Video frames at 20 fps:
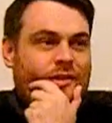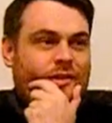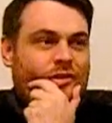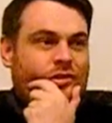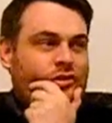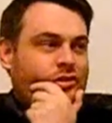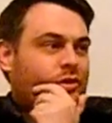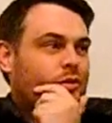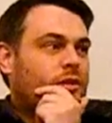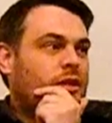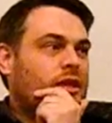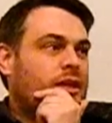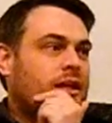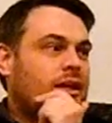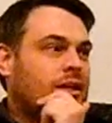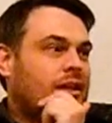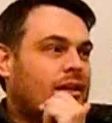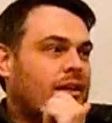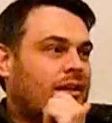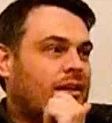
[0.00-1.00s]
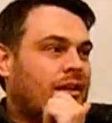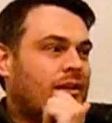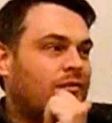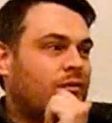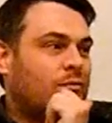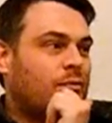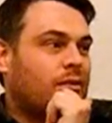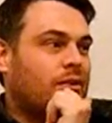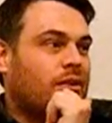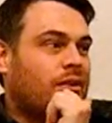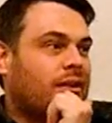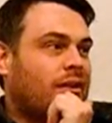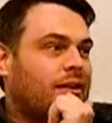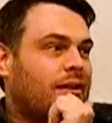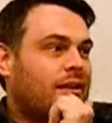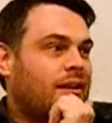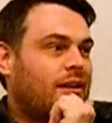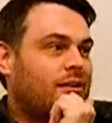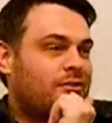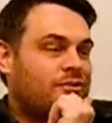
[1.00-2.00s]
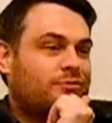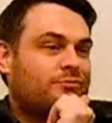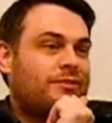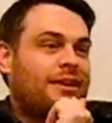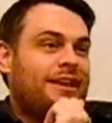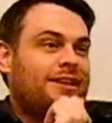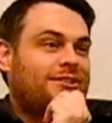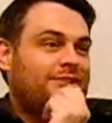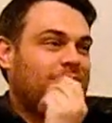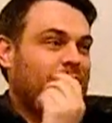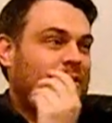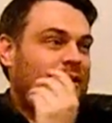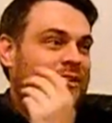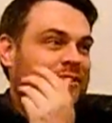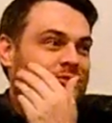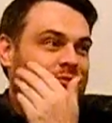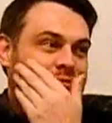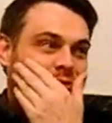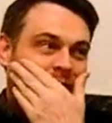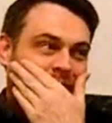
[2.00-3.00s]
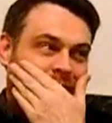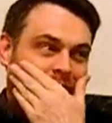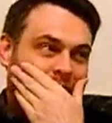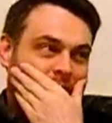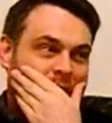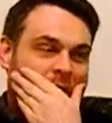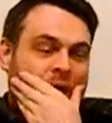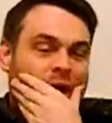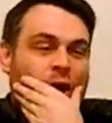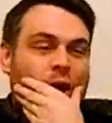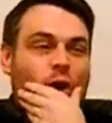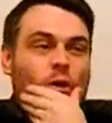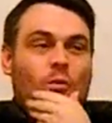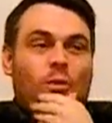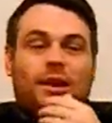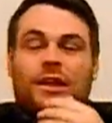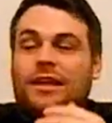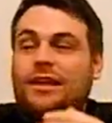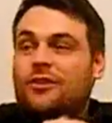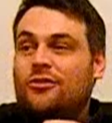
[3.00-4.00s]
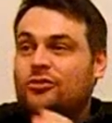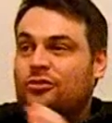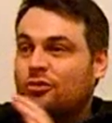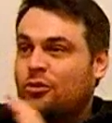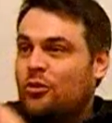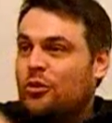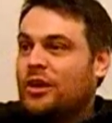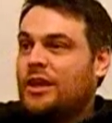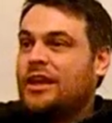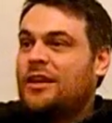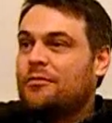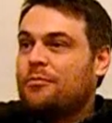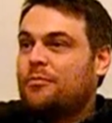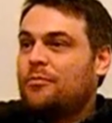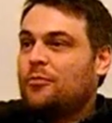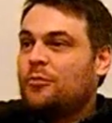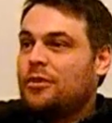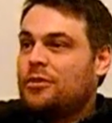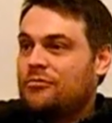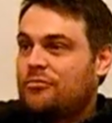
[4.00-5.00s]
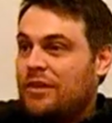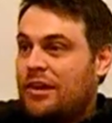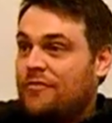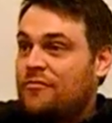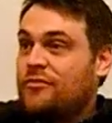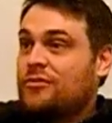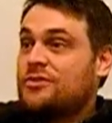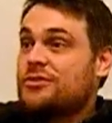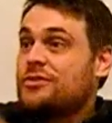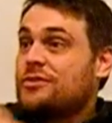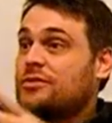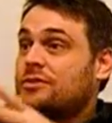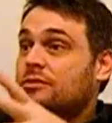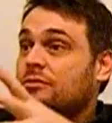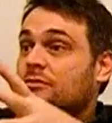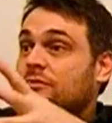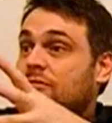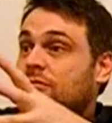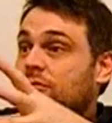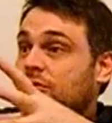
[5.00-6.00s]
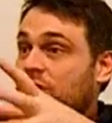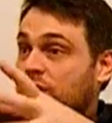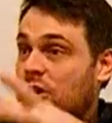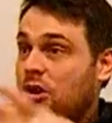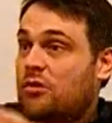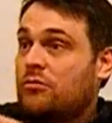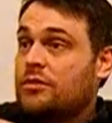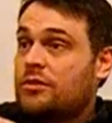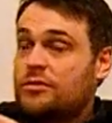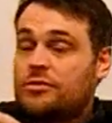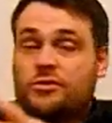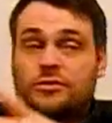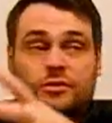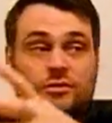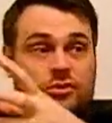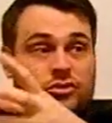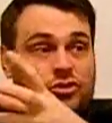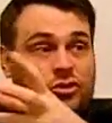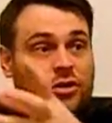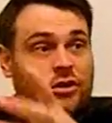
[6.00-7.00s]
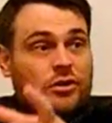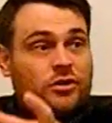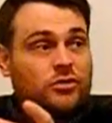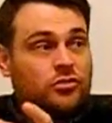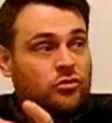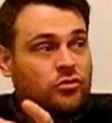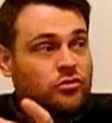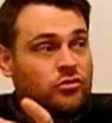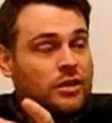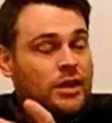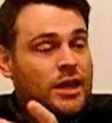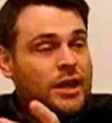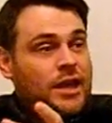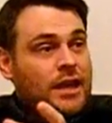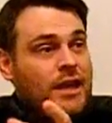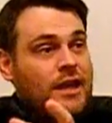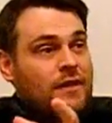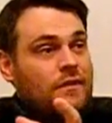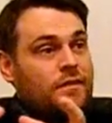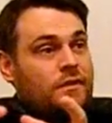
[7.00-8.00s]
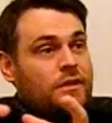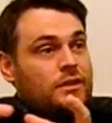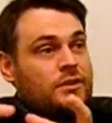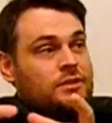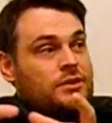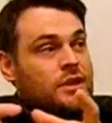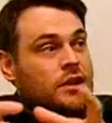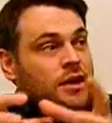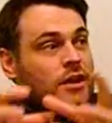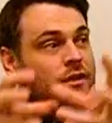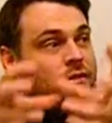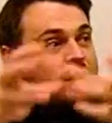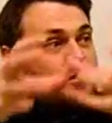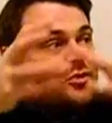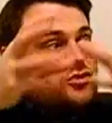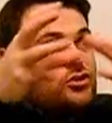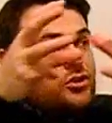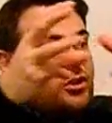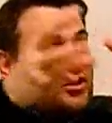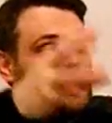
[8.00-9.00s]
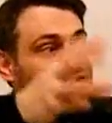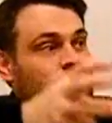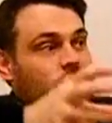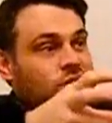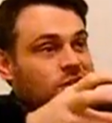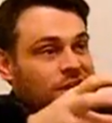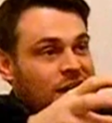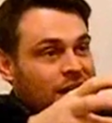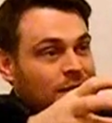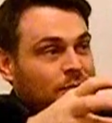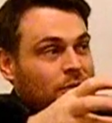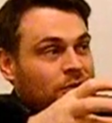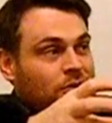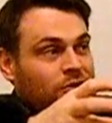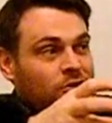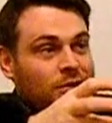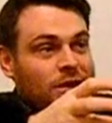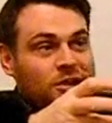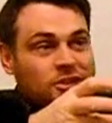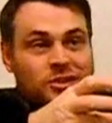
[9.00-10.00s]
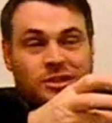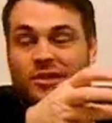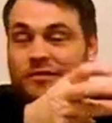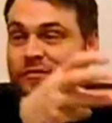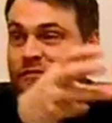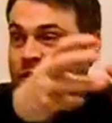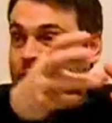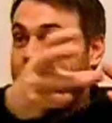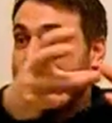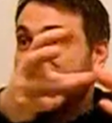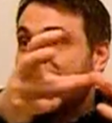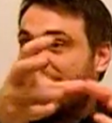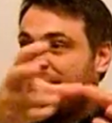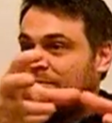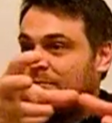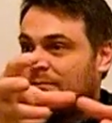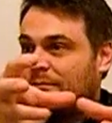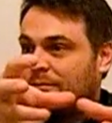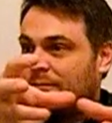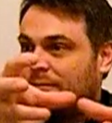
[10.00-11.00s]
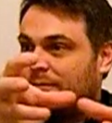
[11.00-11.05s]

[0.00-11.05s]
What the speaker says: surely everybody has the right to eat and drink. Well, he's talking with reference to Corinth, to the church, that the church is able to actually feed him,